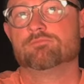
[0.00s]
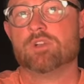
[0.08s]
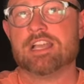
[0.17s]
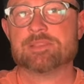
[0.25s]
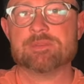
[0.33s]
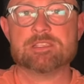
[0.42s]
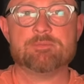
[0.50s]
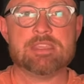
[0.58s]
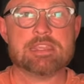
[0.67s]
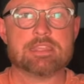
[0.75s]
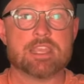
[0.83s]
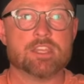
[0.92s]
Well, as we
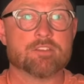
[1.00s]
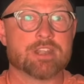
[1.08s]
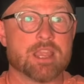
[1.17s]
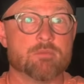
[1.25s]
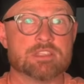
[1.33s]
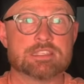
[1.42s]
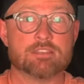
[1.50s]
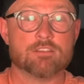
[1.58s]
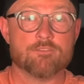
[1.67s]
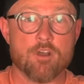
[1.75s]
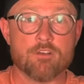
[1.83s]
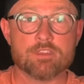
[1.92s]
speak, the Enneagram is
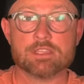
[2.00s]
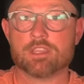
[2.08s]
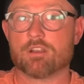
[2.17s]
still evolving.